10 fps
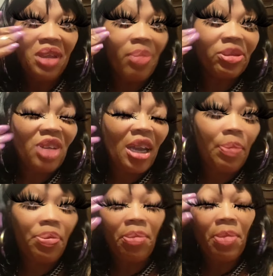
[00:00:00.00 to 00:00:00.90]
I'm trying
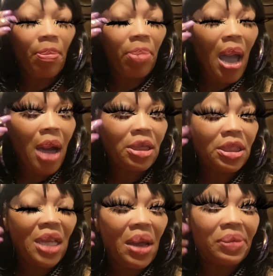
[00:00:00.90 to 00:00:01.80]
to put my
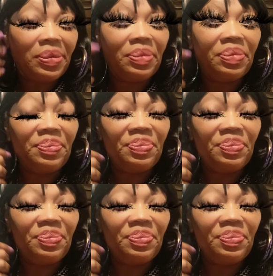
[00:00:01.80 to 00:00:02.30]
blockers on.